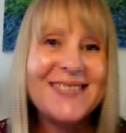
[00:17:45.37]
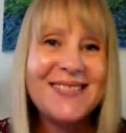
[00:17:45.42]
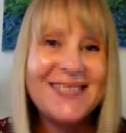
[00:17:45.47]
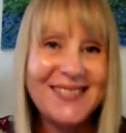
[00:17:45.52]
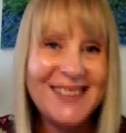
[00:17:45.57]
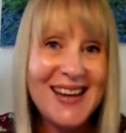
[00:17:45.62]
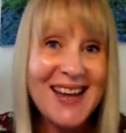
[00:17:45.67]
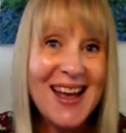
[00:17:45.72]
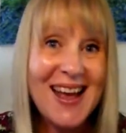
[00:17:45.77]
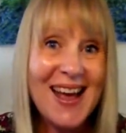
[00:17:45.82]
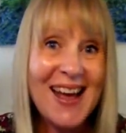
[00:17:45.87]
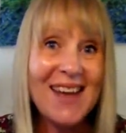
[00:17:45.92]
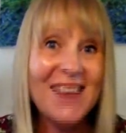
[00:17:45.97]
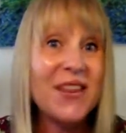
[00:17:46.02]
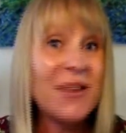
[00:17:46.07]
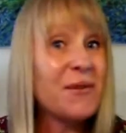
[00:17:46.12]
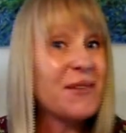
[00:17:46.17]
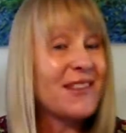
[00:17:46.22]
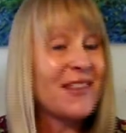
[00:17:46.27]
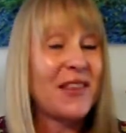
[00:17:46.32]
Yeah, and
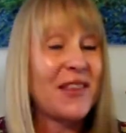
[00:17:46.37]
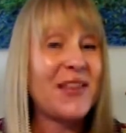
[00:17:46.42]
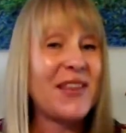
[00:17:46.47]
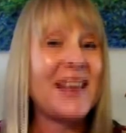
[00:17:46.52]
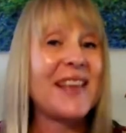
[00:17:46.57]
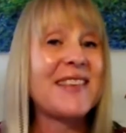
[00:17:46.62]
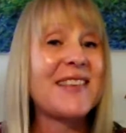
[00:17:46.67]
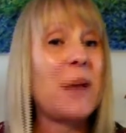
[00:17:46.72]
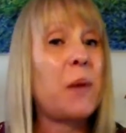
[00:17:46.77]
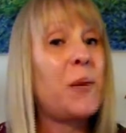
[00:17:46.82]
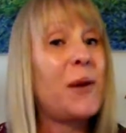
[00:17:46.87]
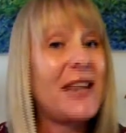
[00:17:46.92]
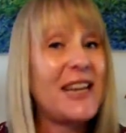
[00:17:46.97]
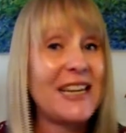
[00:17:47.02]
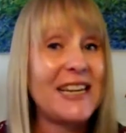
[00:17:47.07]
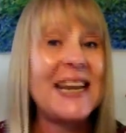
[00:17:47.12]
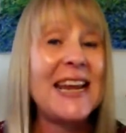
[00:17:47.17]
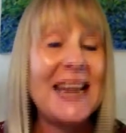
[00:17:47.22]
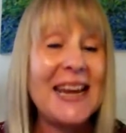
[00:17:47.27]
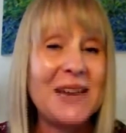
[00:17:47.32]
those are the things that we
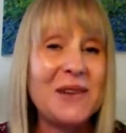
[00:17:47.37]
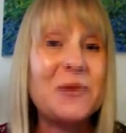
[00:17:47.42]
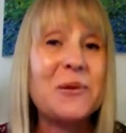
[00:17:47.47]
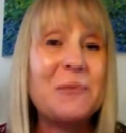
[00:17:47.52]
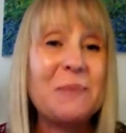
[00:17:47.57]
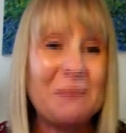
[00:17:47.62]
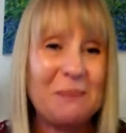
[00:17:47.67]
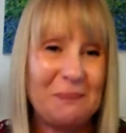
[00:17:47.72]
can heal.